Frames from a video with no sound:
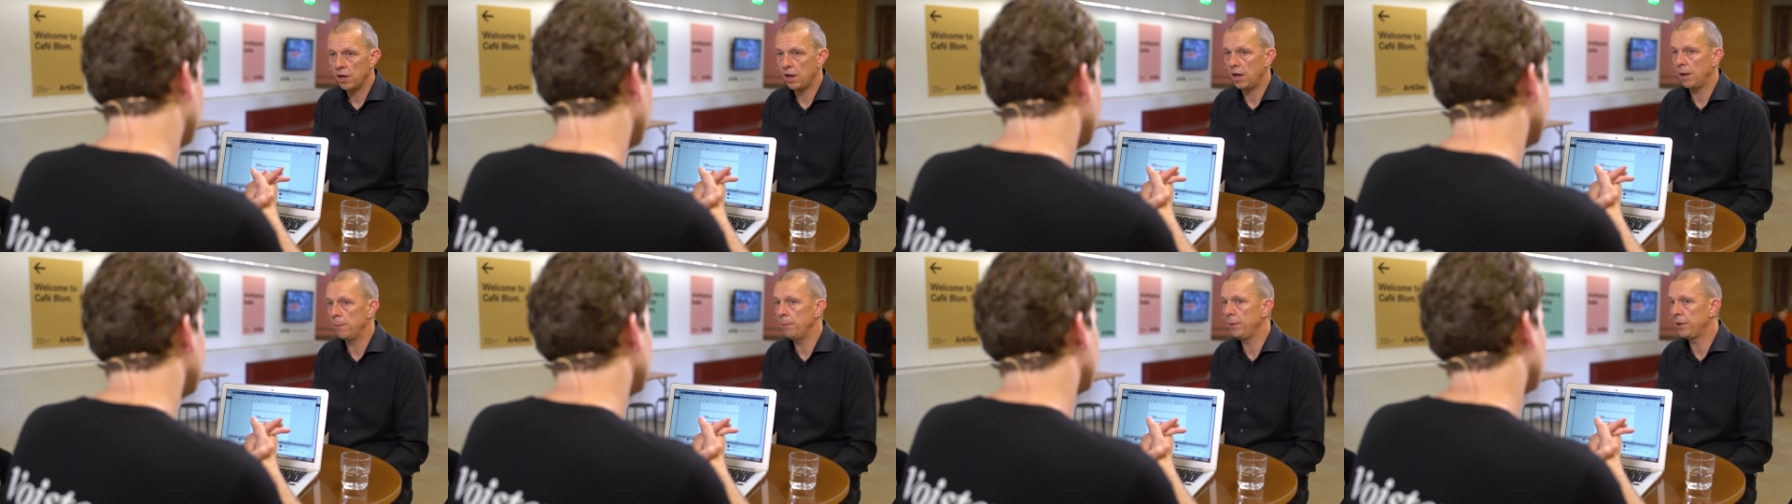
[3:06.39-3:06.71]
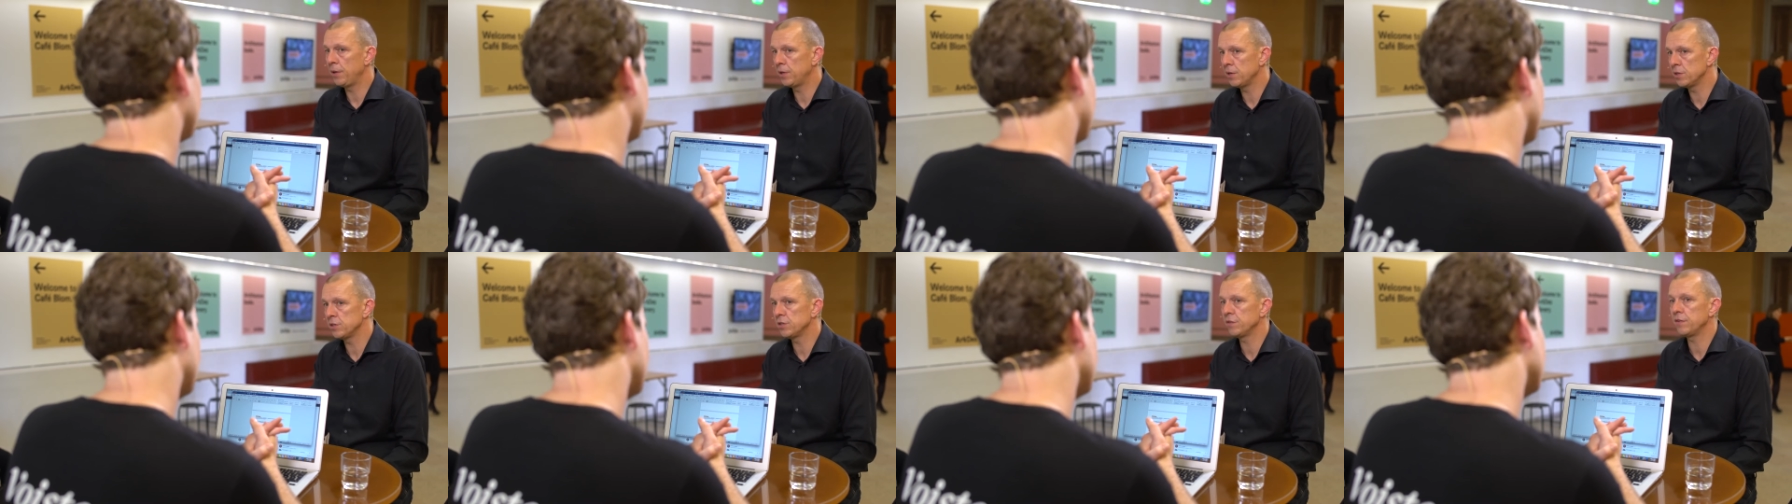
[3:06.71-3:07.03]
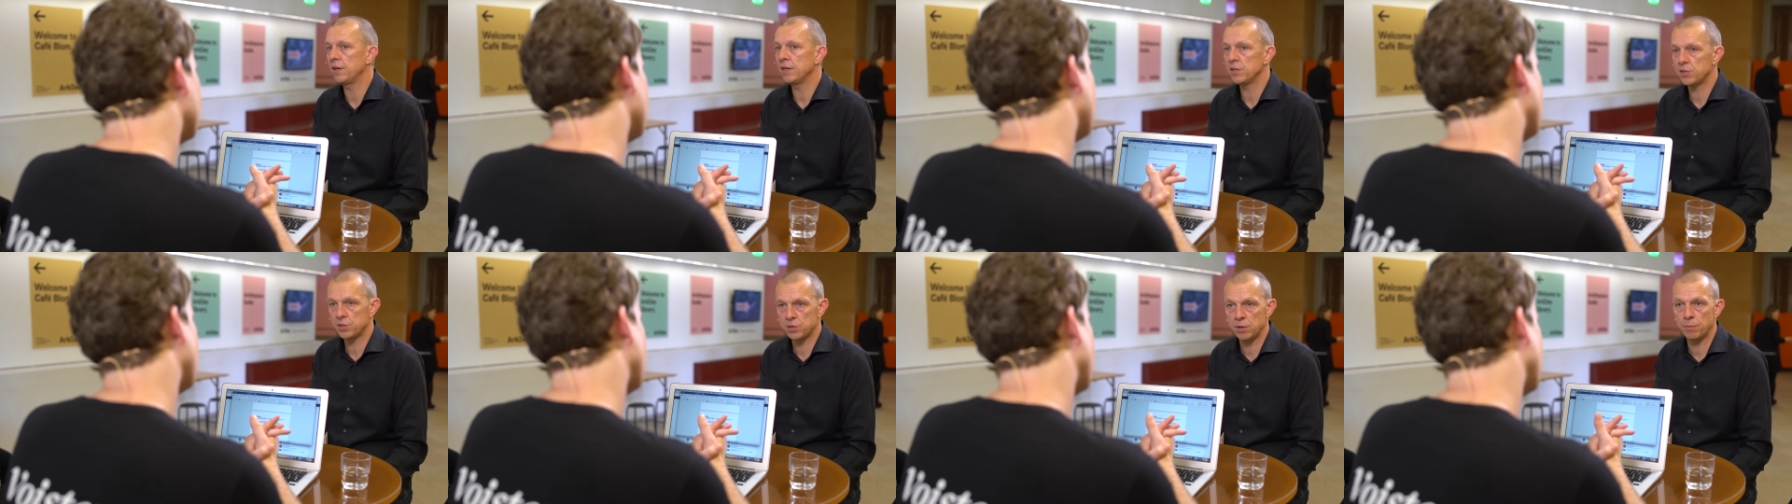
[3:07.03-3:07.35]
And because of
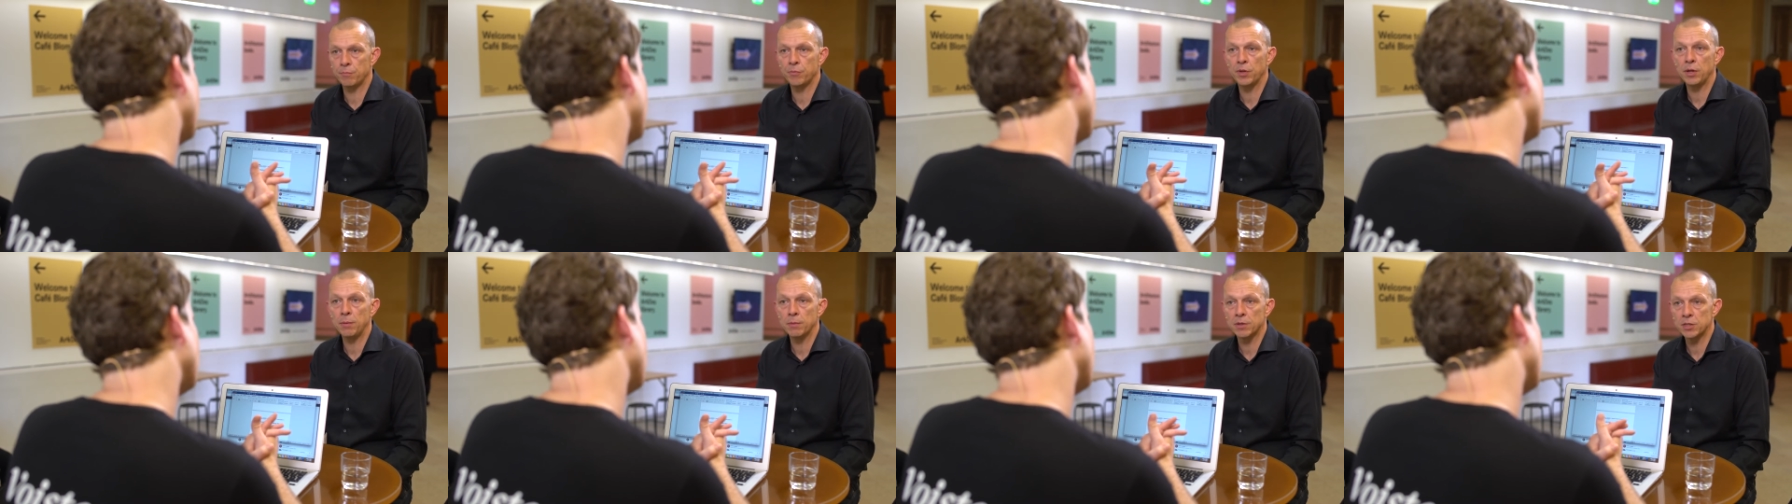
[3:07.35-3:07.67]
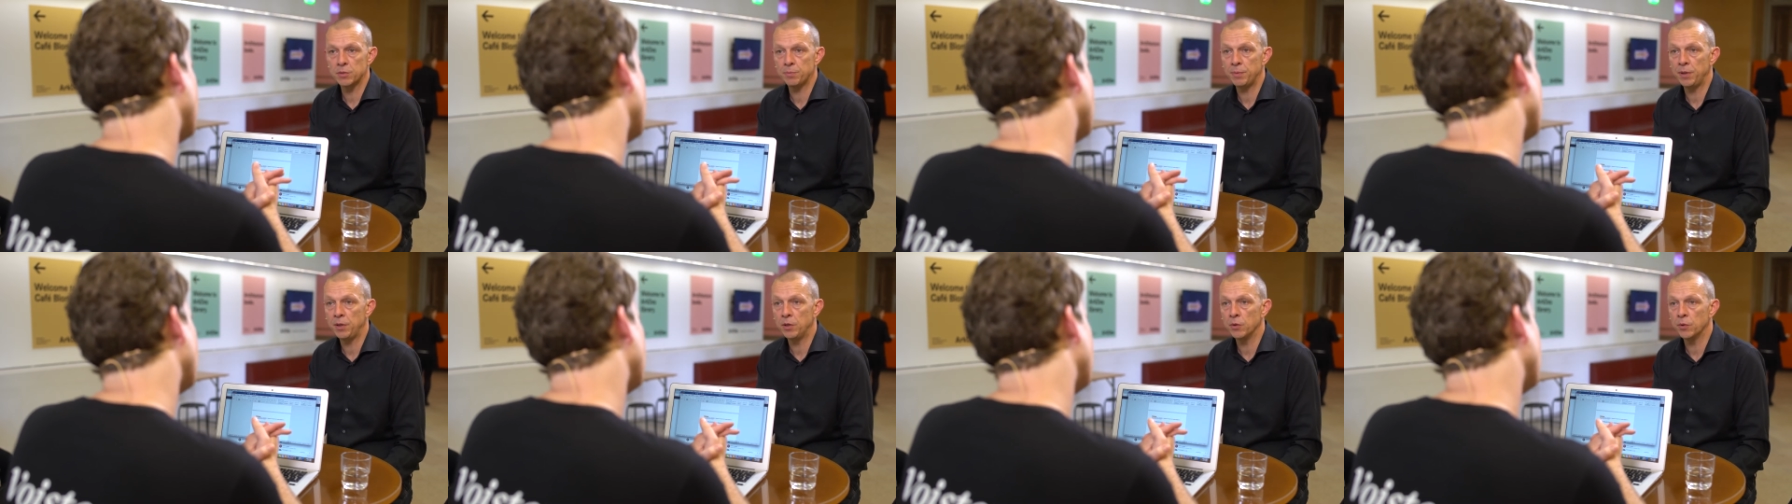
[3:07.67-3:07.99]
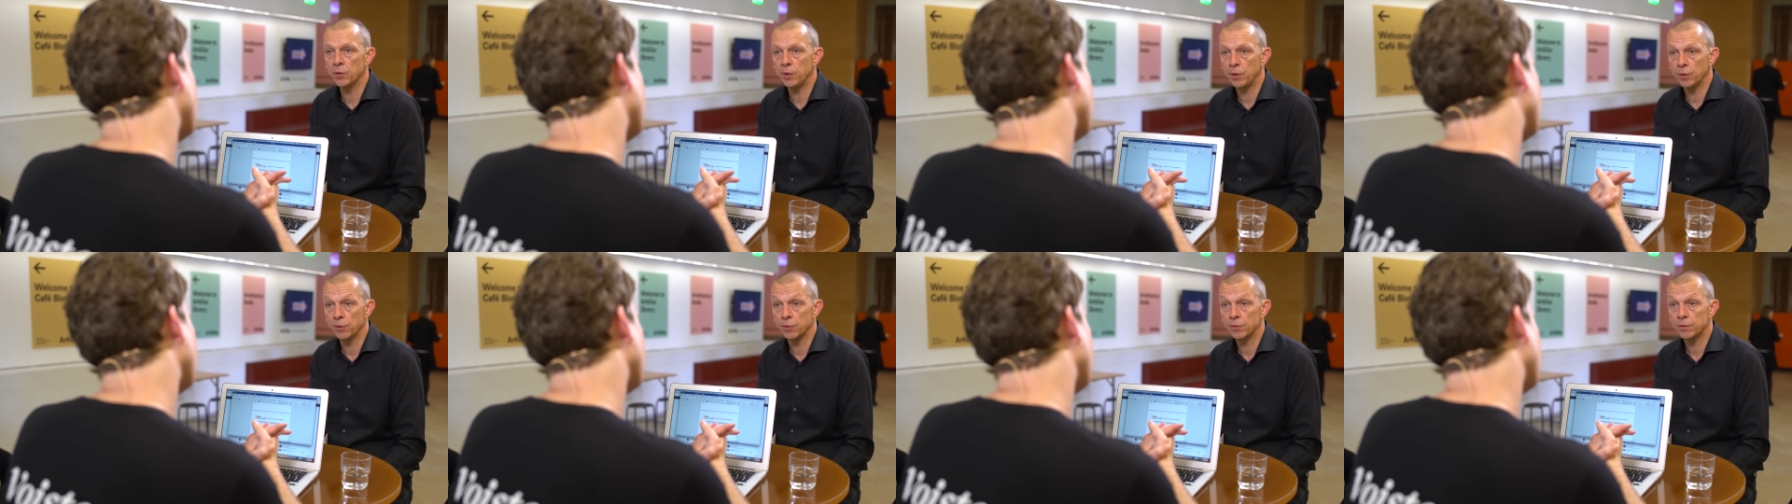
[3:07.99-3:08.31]
that, something must be
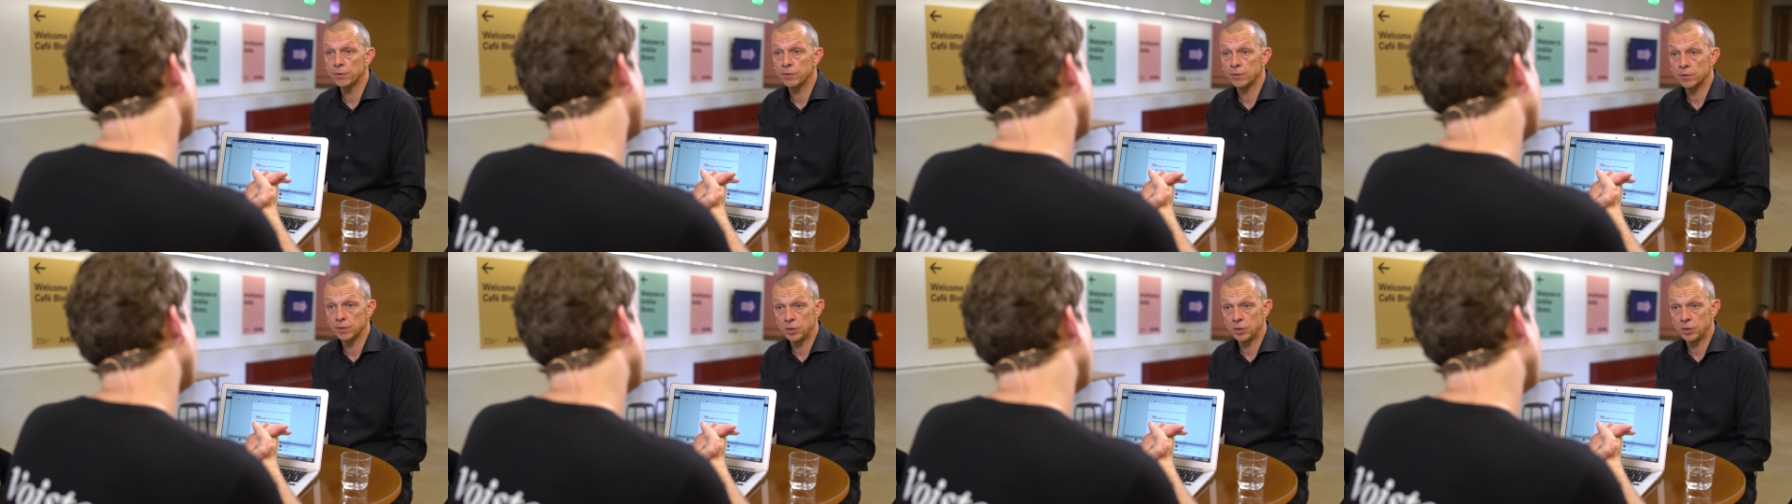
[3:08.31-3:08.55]
going on,